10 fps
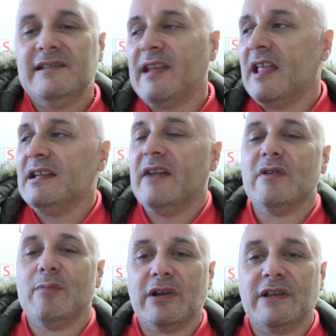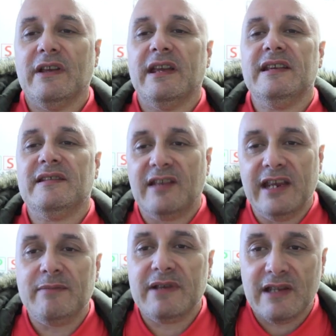telling everybody that he's
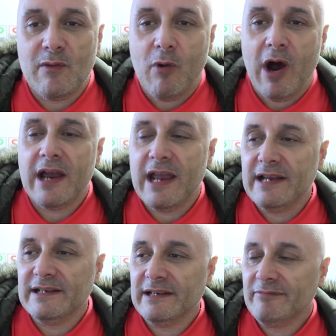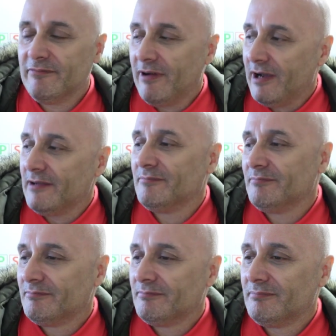team Dillian Whyte, Eddie, right?
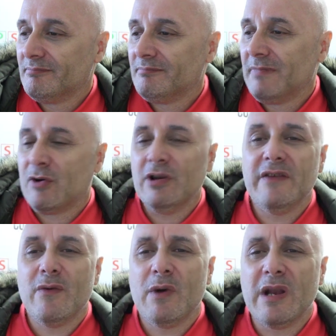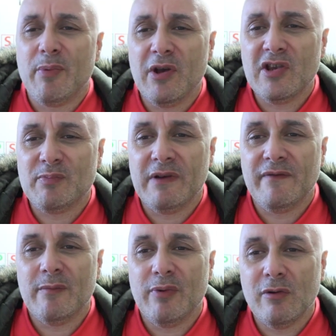He couldn't even win a purse bid
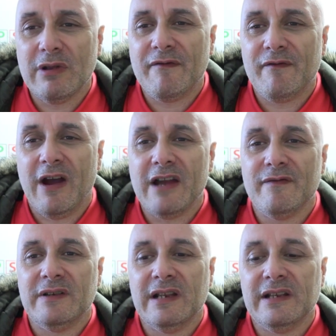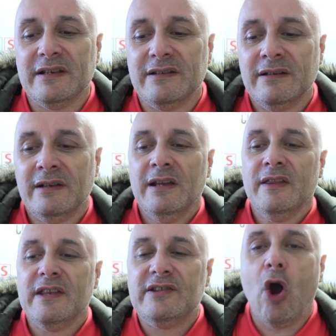for Pulev fight for Dillian.
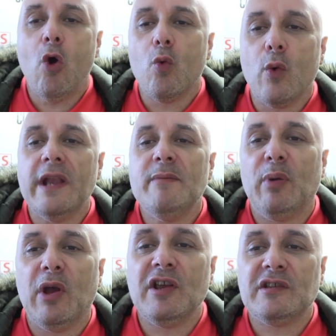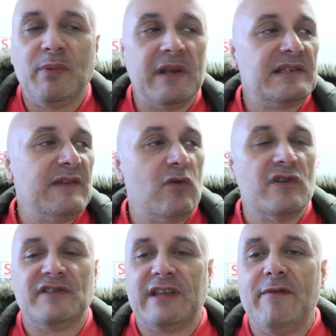They don't win purse bids. They
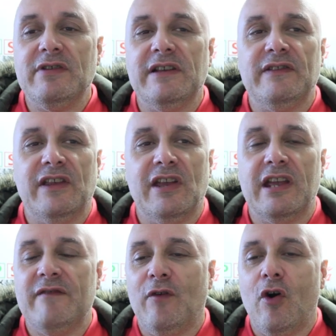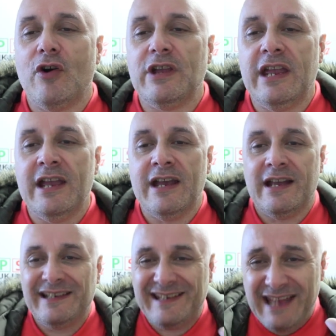won seven in 34
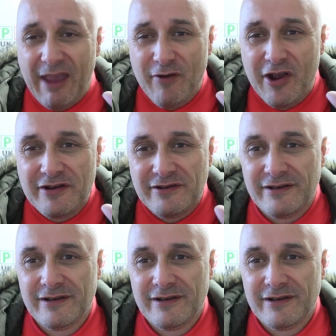years. Seven!